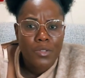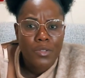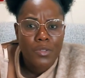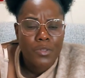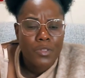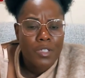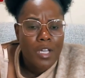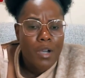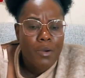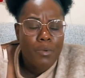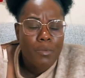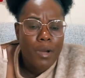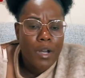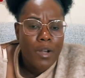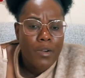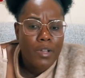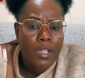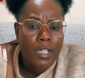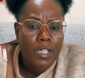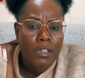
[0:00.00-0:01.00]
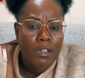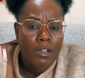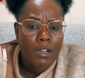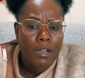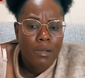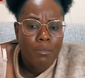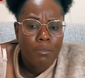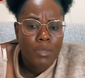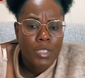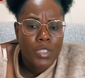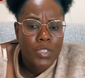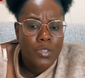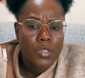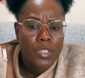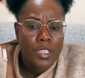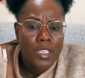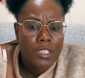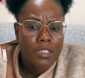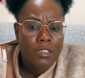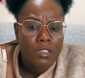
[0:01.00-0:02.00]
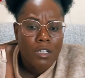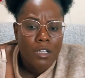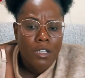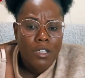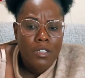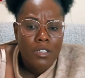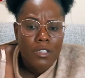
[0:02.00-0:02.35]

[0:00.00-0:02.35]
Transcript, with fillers: you're not wearing um majority